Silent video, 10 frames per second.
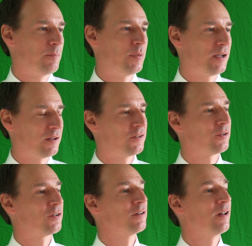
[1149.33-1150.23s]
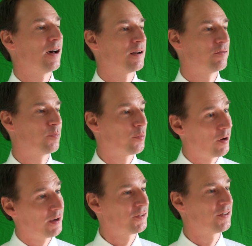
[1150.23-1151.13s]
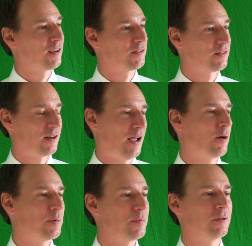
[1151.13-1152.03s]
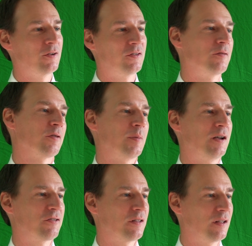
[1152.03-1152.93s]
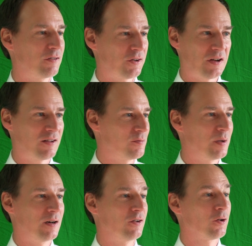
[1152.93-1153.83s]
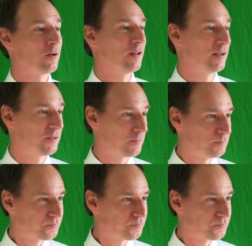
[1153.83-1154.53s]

Because there's a lot of process and how people use information that just hasn't been internalized.